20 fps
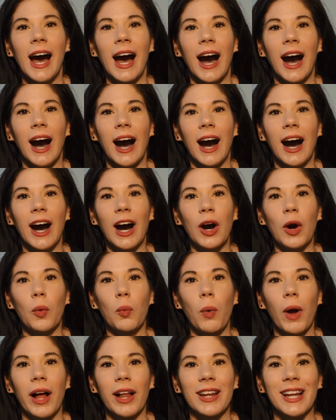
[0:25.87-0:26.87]

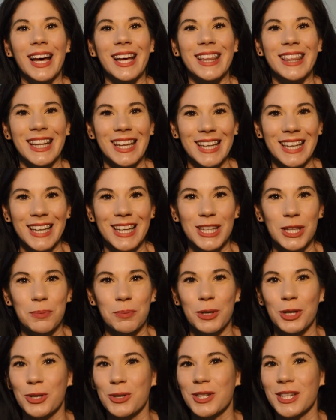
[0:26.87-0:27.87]
While I think it's
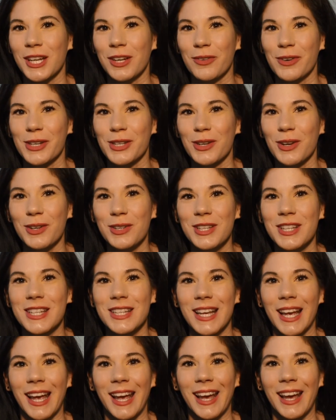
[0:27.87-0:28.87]
producing
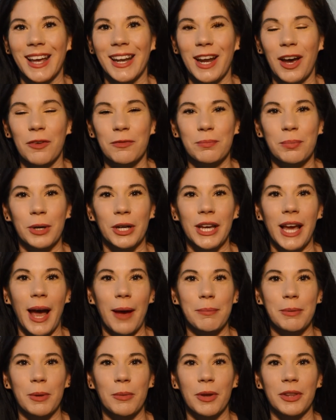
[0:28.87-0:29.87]
results and I'm pretty
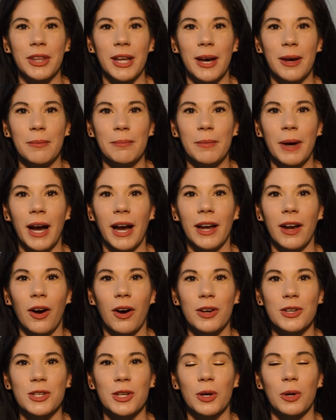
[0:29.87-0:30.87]
happy with them, I
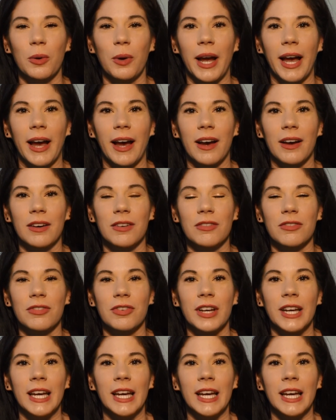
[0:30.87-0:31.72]
also have